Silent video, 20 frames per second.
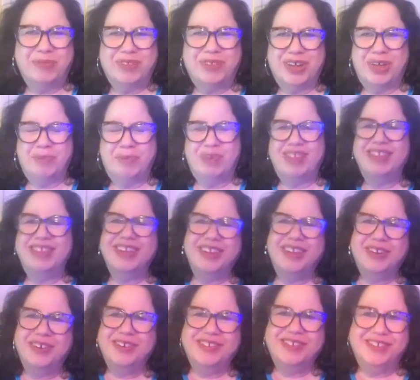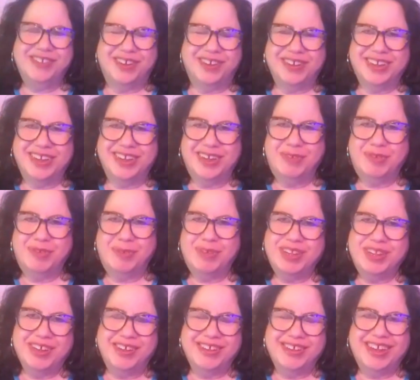I'm a theater junkie from a
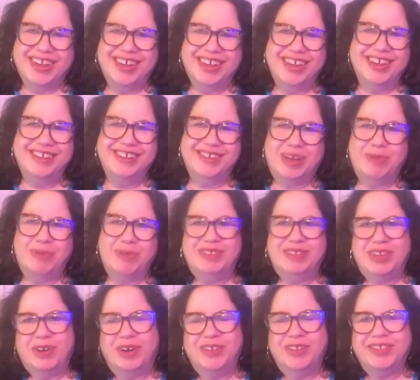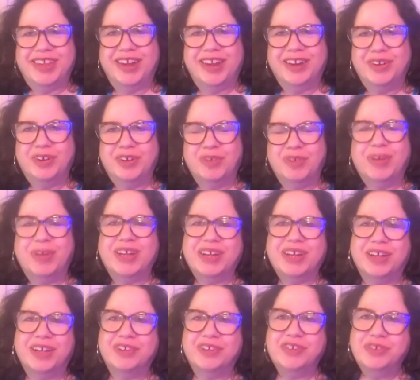young age. I was the arts editor of my
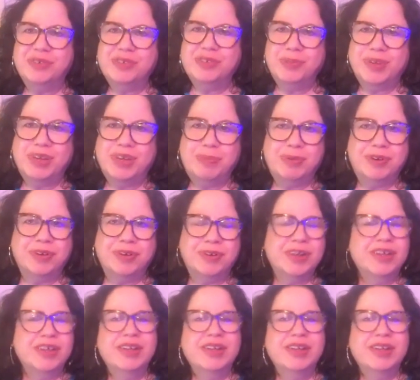college newspaper.